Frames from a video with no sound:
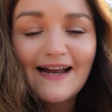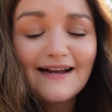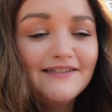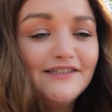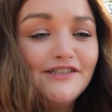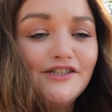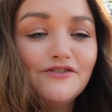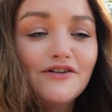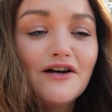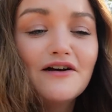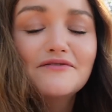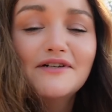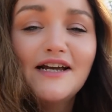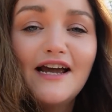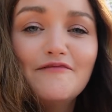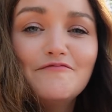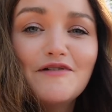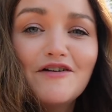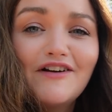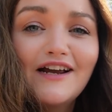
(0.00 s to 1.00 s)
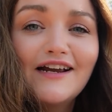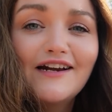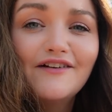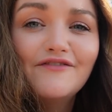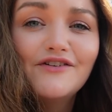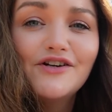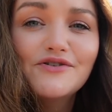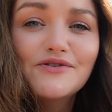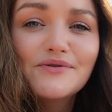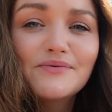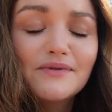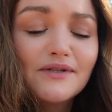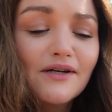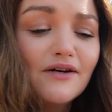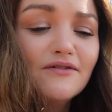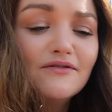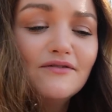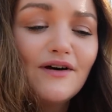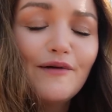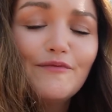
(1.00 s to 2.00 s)
And you know now, my regular viewers will
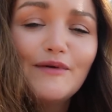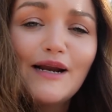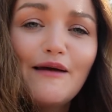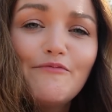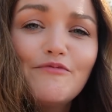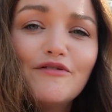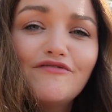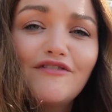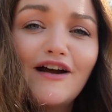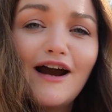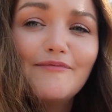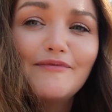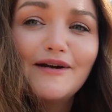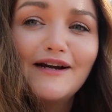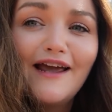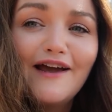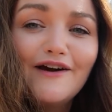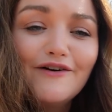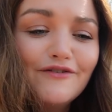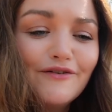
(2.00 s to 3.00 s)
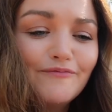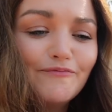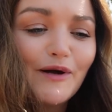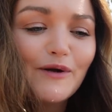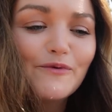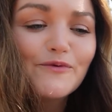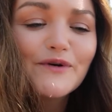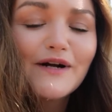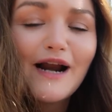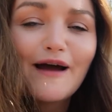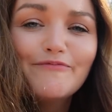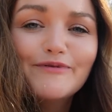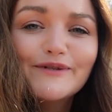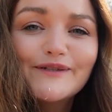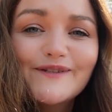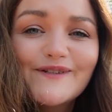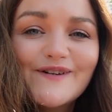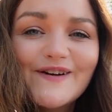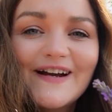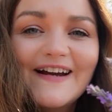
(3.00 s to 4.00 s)
know I'm an apple farmer now with my one
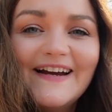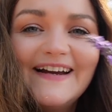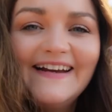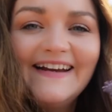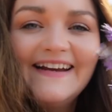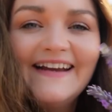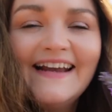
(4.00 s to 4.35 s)
apple tree.